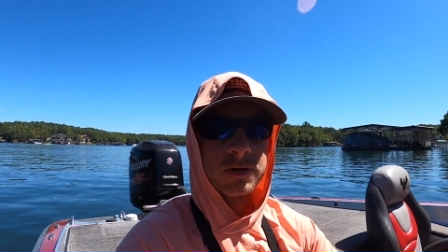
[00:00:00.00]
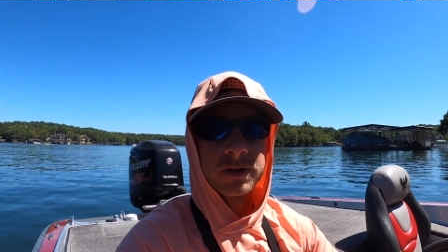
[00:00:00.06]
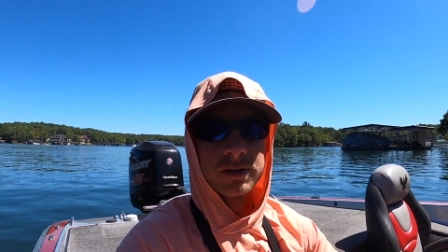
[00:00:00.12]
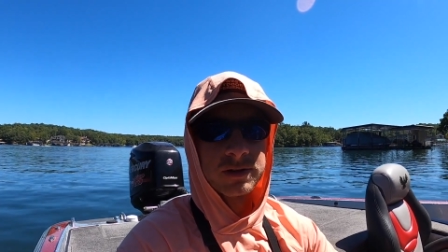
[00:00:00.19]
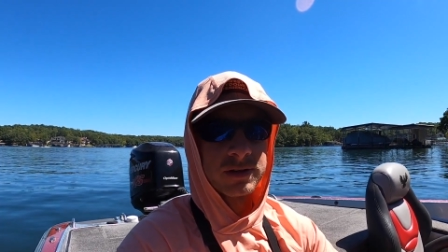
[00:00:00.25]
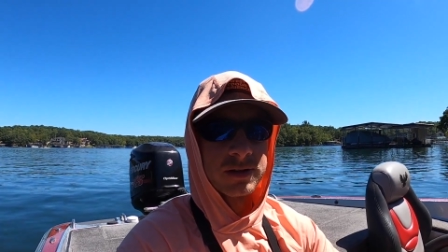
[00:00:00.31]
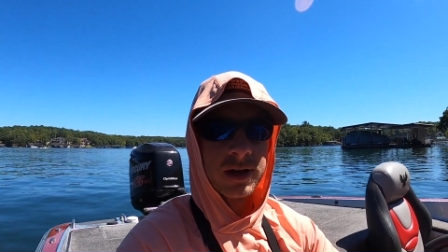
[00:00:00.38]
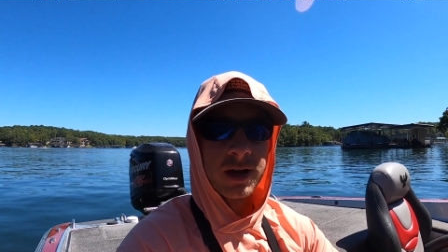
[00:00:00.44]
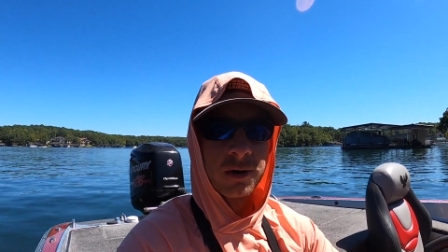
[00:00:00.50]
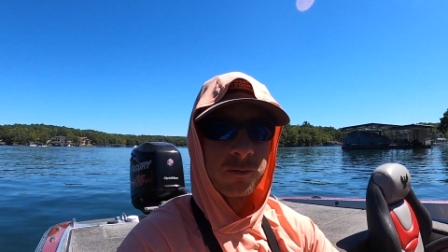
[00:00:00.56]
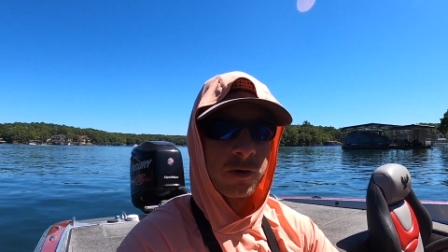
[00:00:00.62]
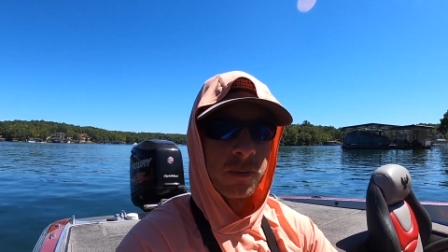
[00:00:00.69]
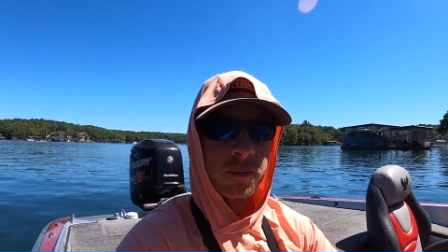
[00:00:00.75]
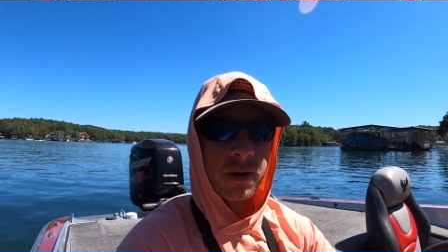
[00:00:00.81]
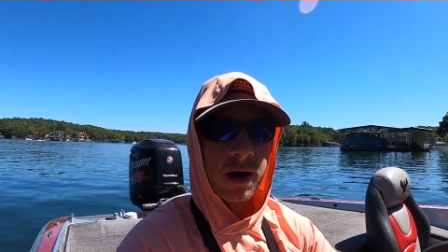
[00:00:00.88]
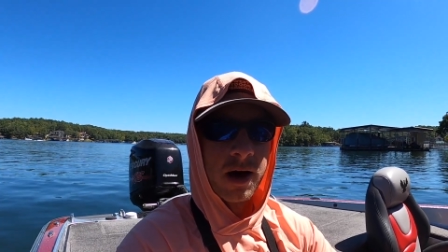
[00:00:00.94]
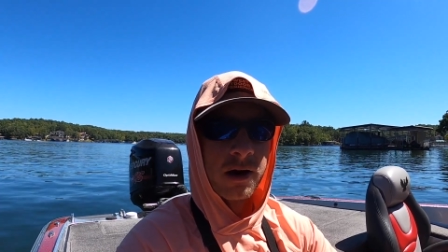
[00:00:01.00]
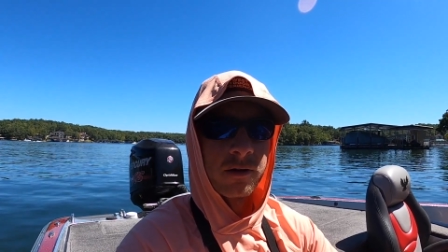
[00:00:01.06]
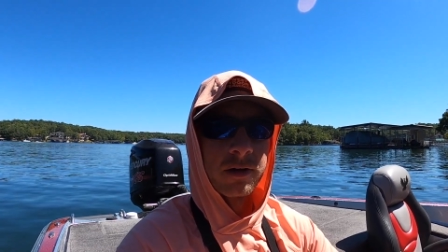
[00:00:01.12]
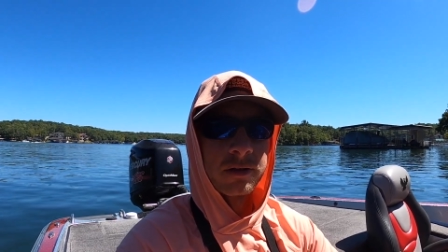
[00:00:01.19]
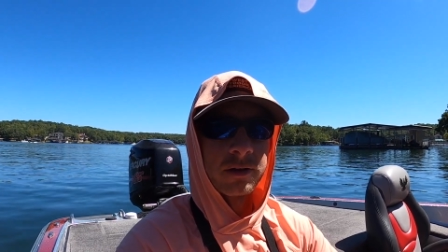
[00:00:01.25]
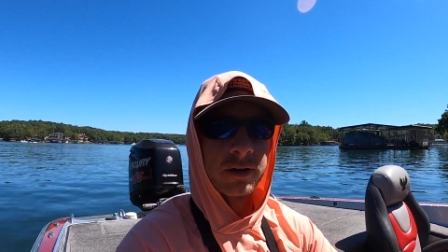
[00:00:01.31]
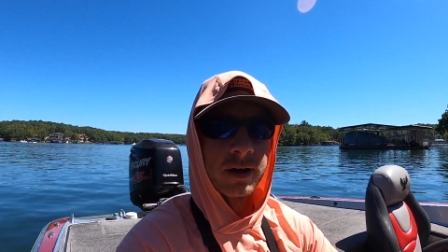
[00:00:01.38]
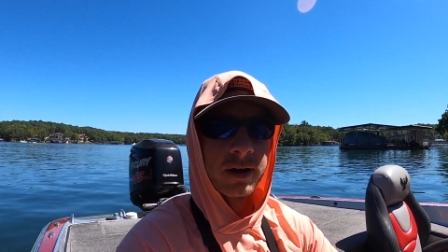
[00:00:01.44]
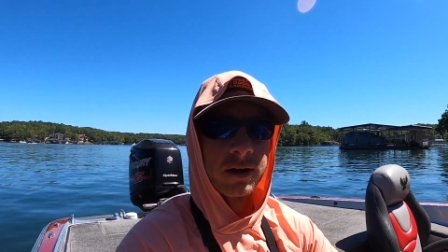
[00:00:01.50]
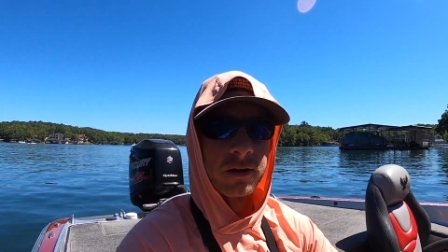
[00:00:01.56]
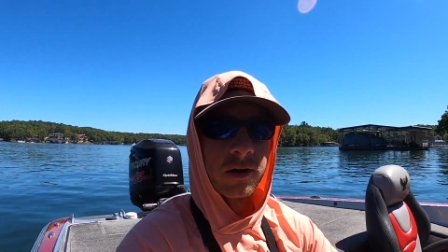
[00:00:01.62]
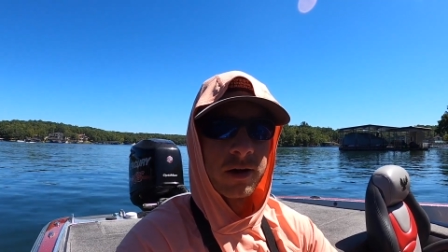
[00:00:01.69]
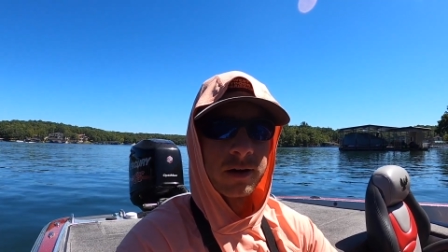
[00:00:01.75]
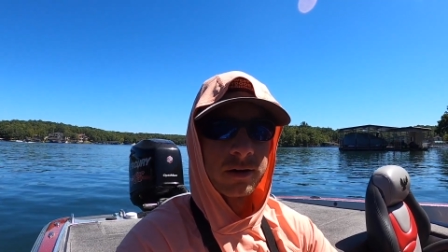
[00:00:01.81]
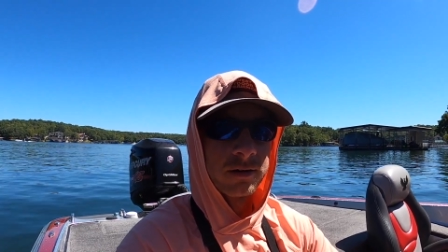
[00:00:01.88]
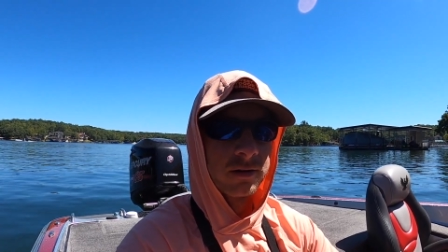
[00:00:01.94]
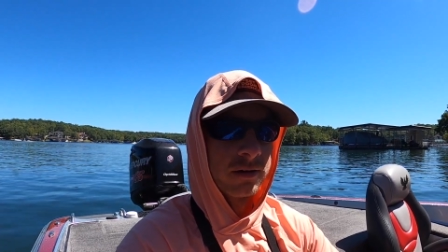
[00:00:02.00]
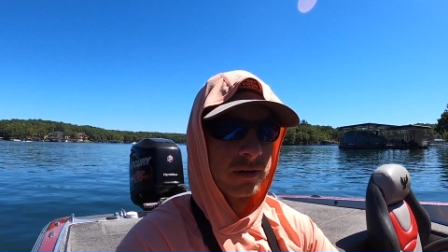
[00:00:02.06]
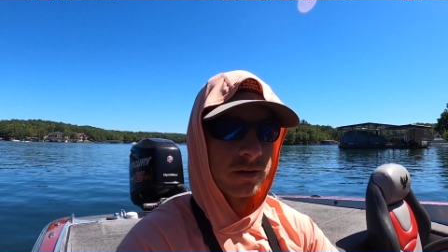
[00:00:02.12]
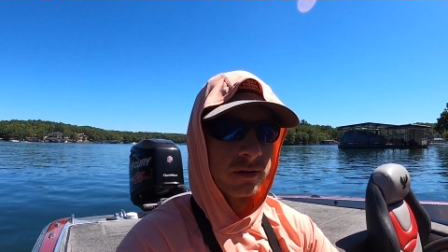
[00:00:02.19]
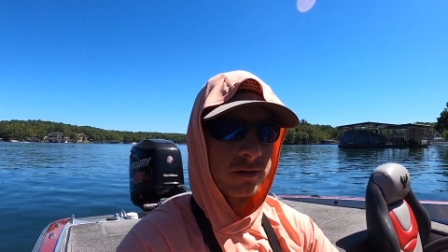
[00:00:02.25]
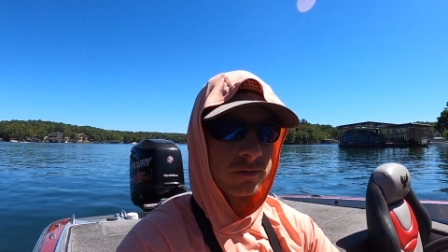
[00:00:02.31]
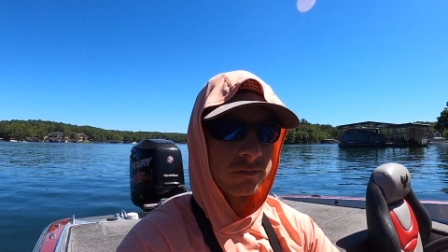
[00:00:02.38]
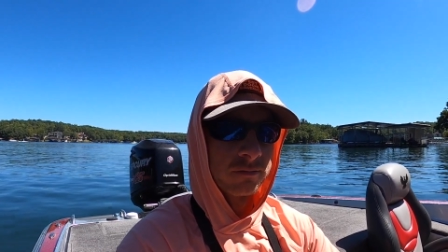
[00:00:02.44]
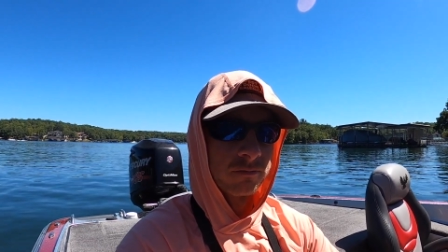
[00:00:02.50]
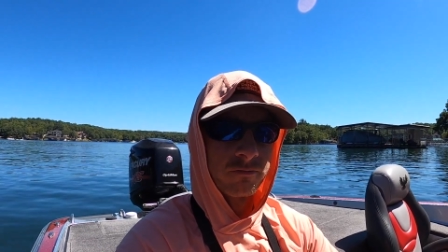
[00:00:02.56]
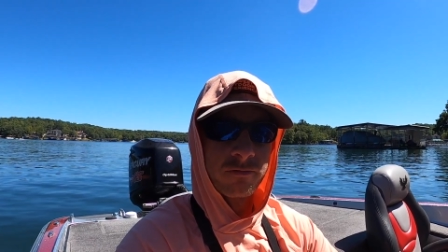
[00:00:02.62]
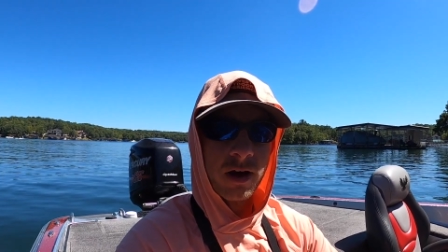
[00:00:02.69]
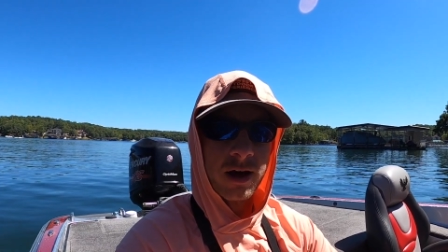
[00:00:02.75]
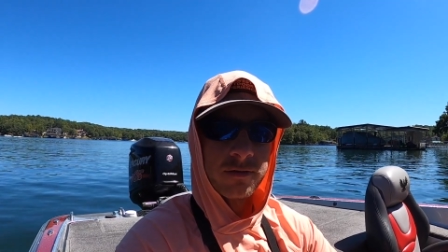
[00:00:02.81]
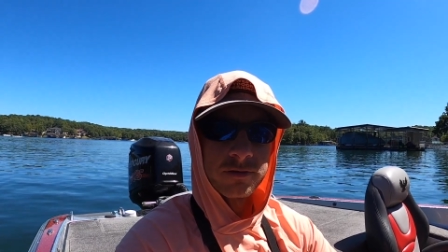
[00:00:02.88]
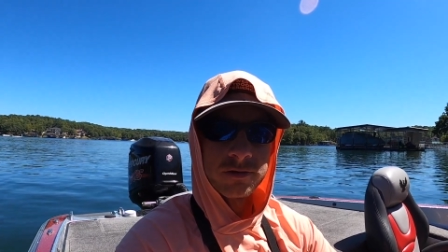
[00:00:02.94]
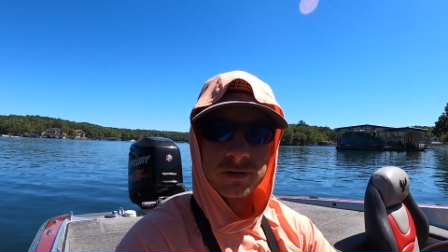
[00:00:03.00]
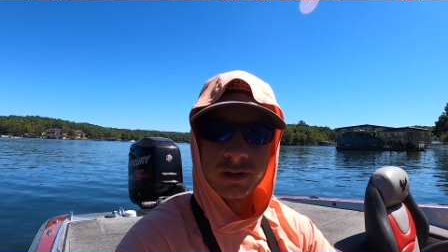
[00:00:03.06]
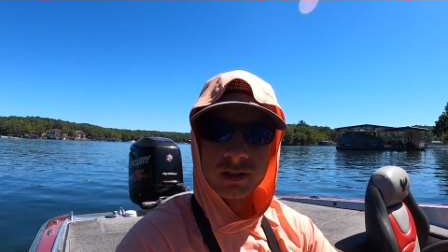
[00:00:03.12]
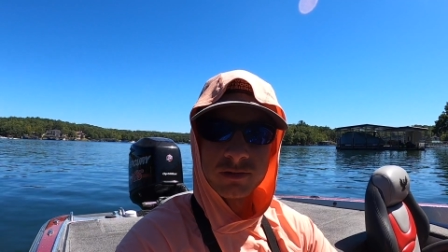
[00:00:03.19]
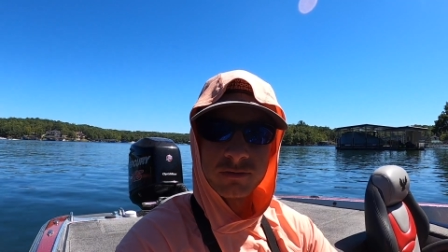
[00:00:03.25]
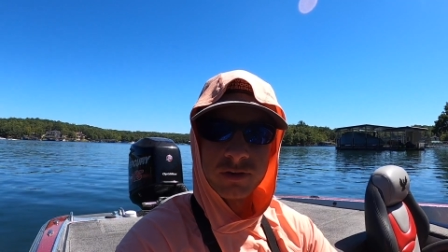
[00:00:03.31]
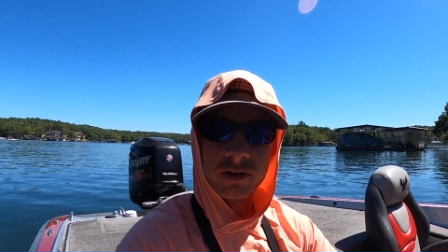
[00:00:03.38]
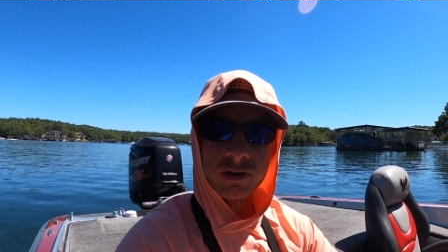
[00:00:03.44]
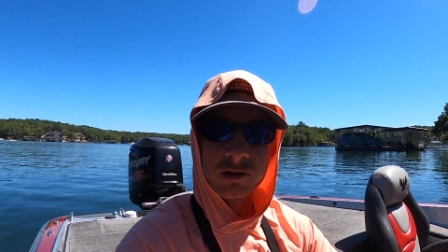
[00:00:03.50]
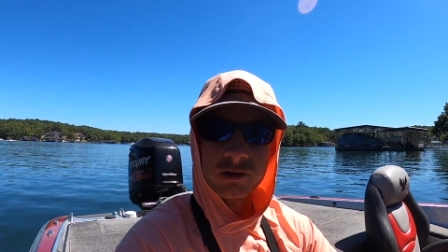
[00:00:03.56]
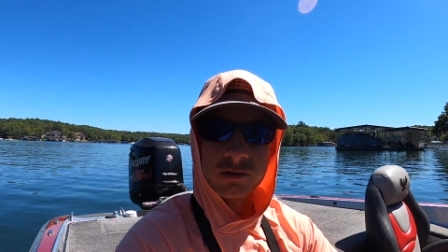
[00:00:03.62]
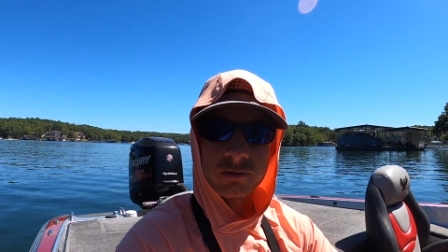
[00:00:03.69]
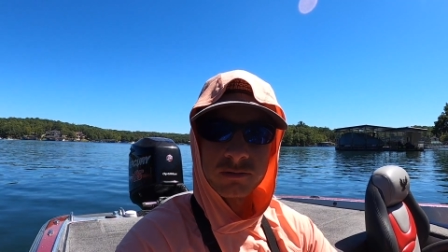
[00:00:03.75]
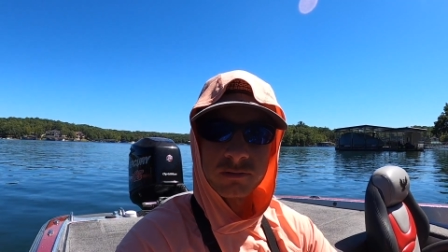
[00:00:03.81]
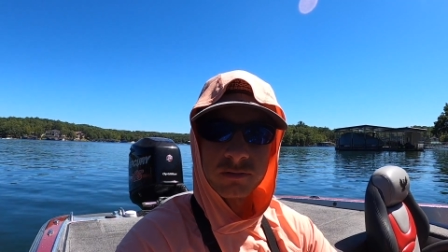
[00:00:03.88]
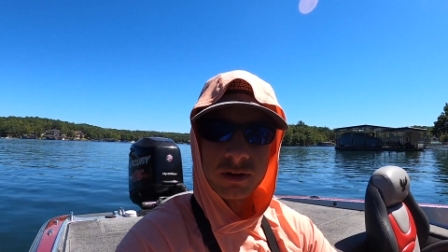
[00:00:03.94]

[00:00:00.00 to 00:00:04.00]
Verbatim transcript: You can see out of one pile, I think I caught five or six fish.